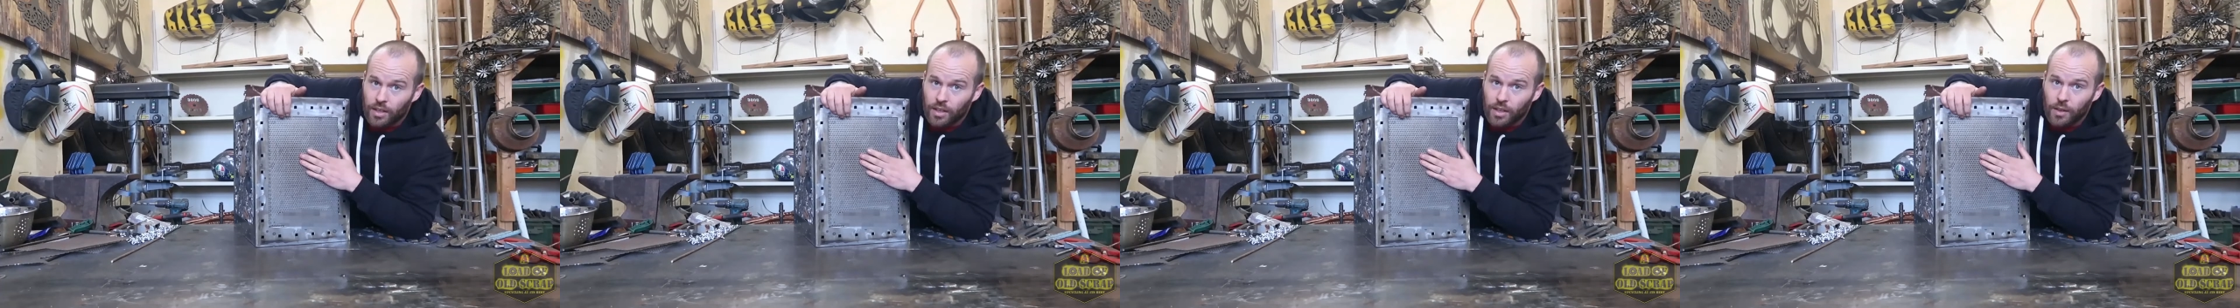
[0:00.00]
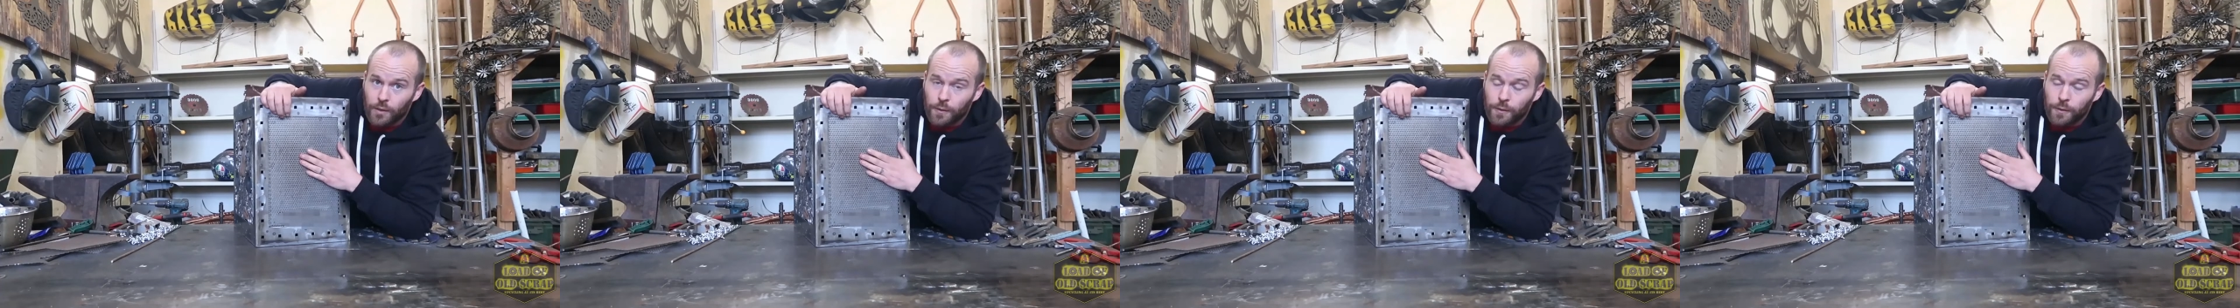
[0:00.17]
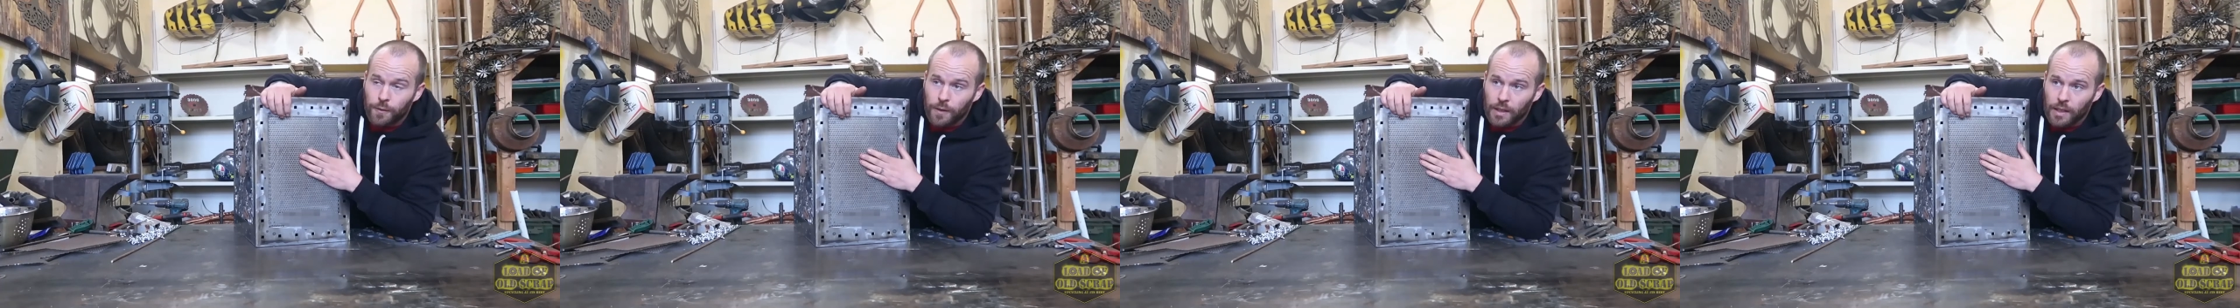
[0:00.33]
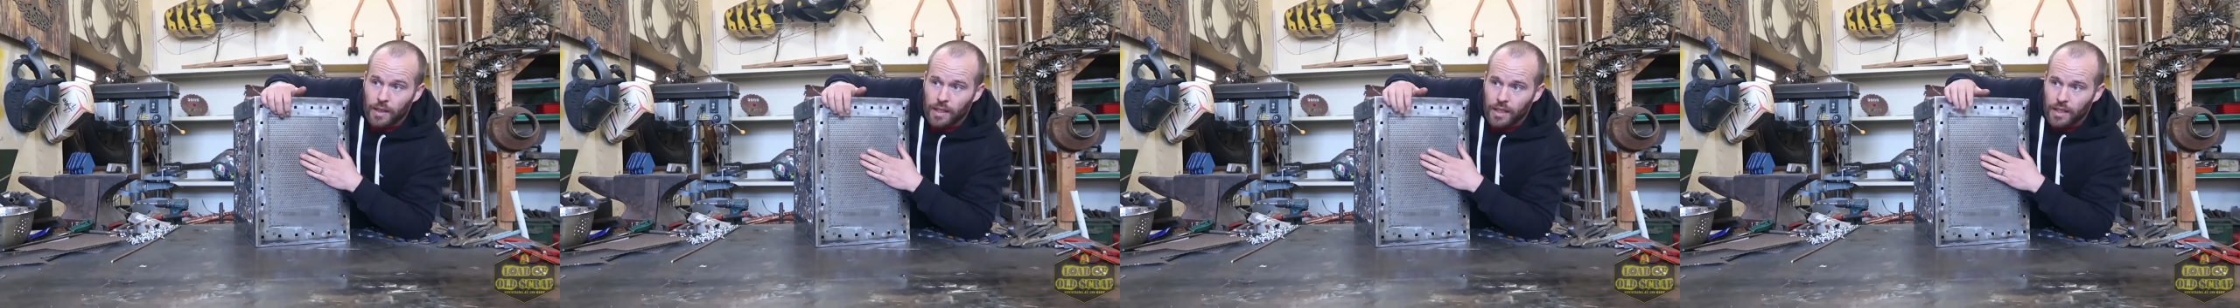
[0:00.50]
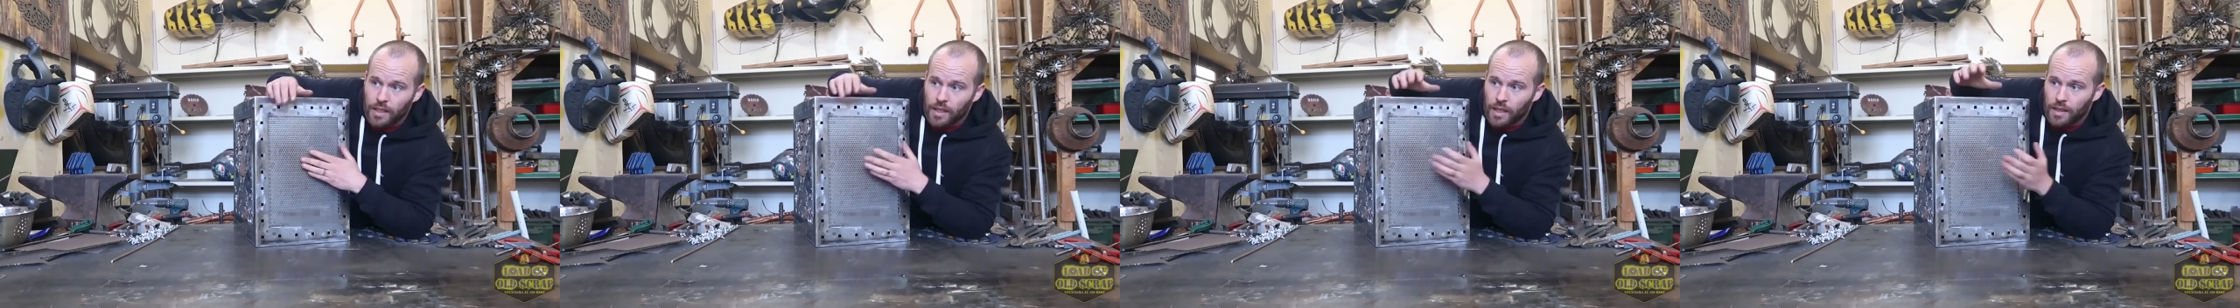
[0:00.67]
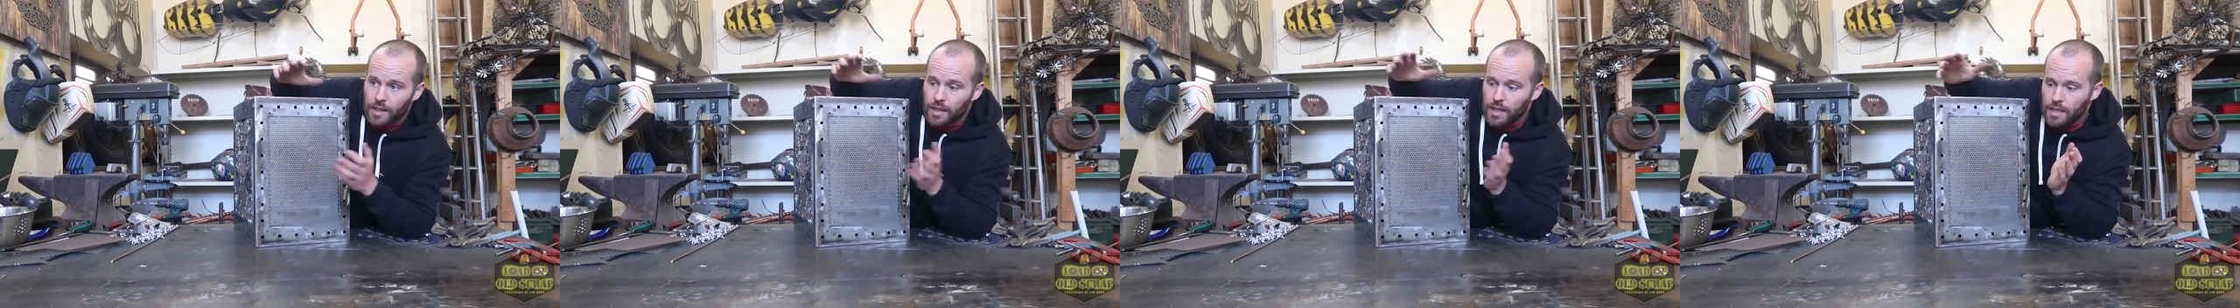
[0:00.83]
I'm going to fill
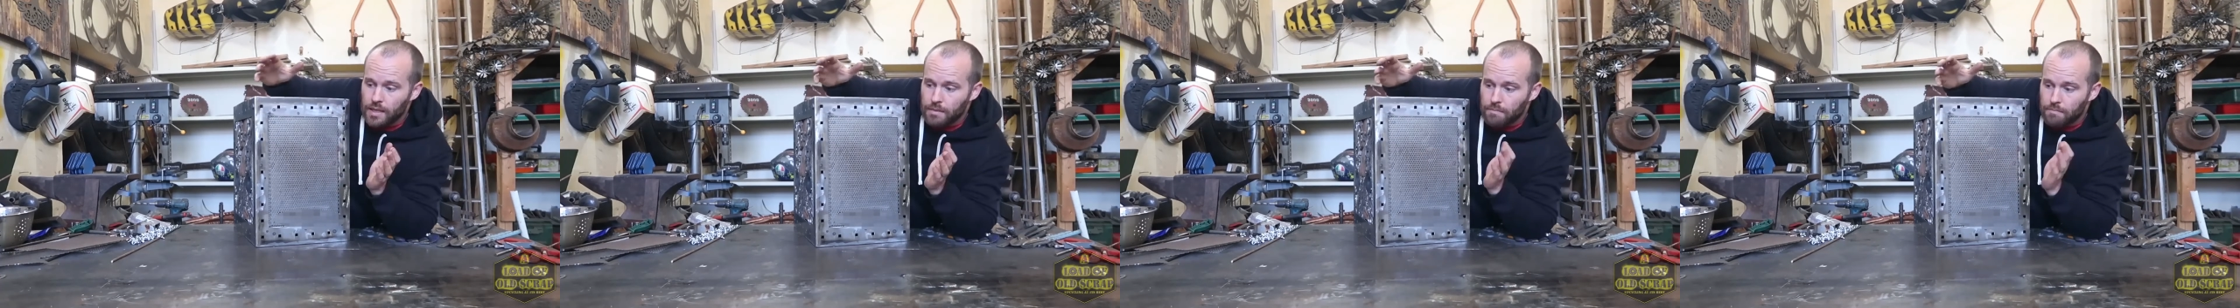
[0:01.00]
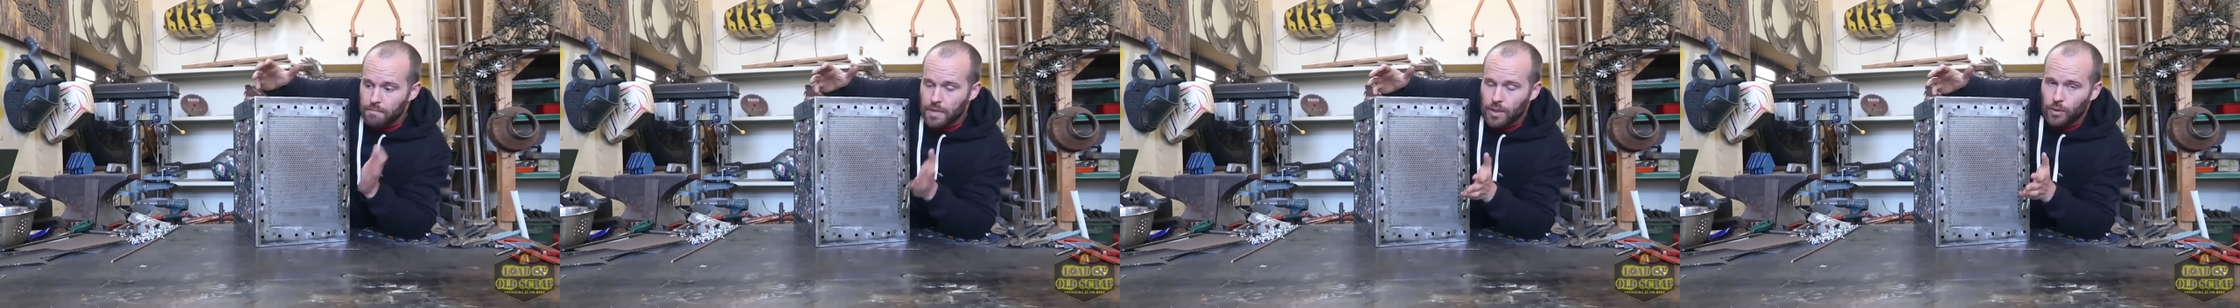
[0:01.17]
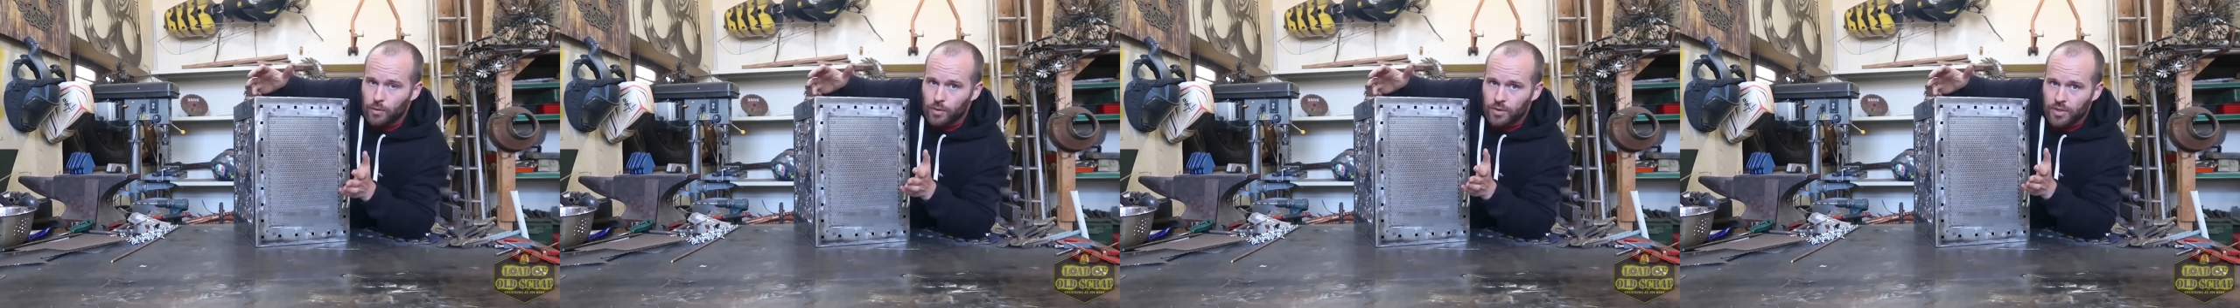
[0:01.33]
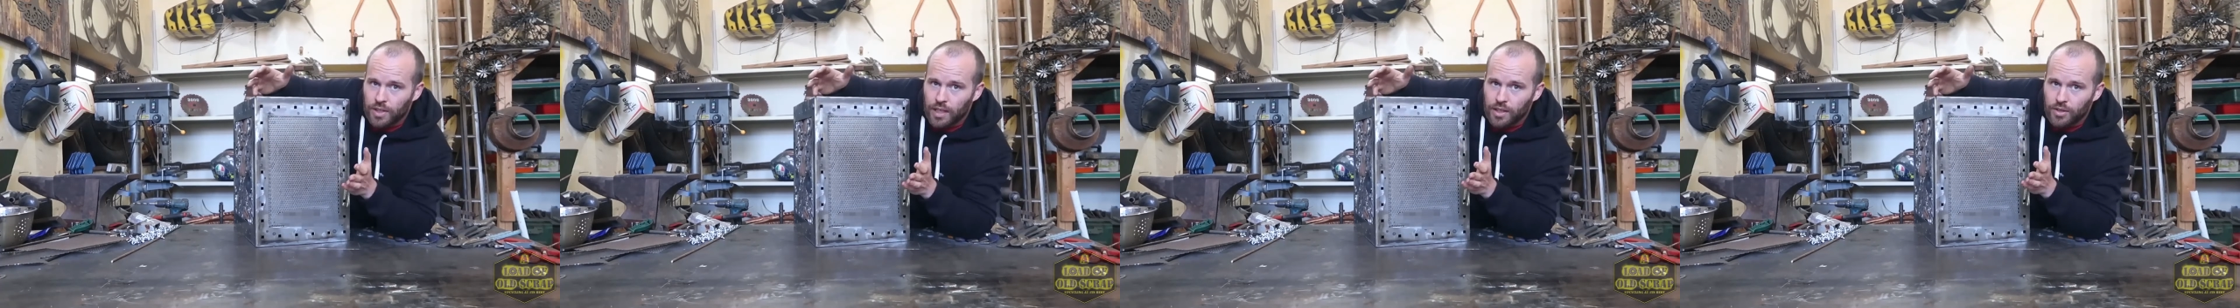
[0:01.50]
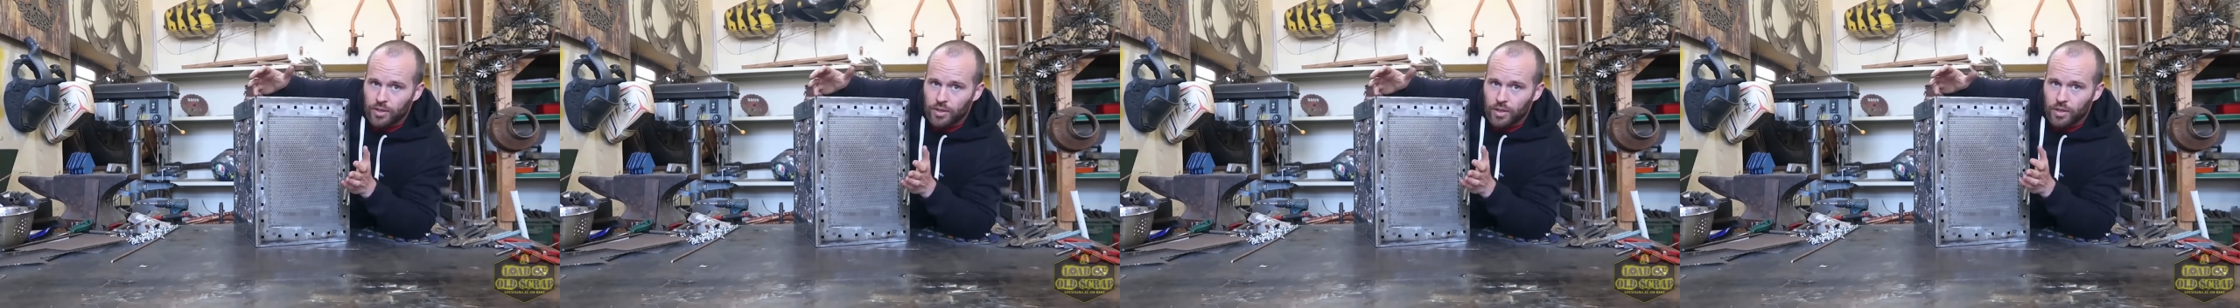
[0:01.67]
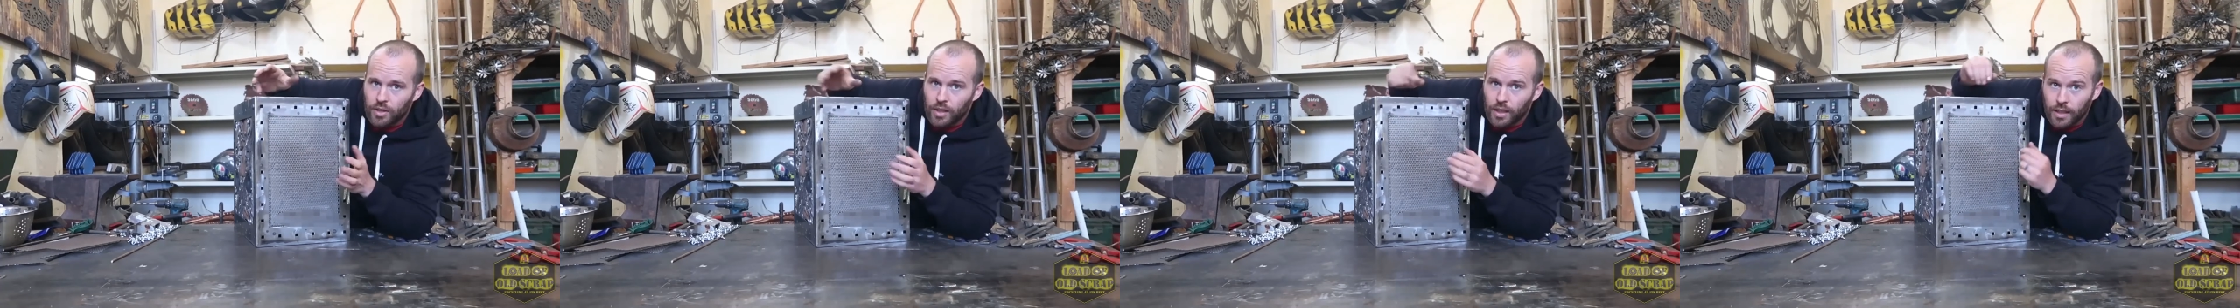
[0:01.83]
in the middle
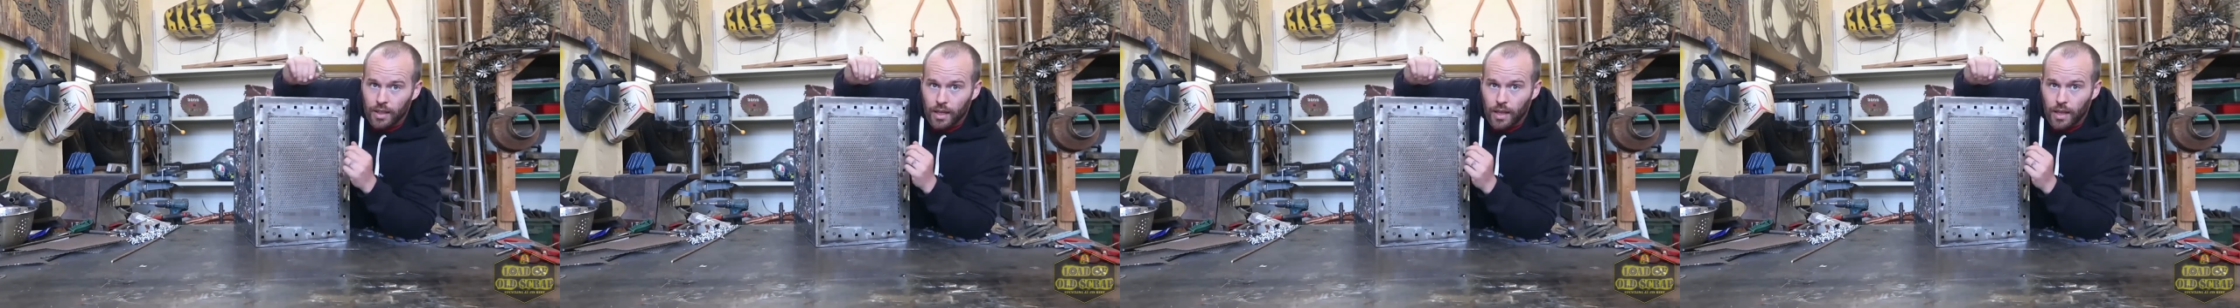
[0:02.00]
section and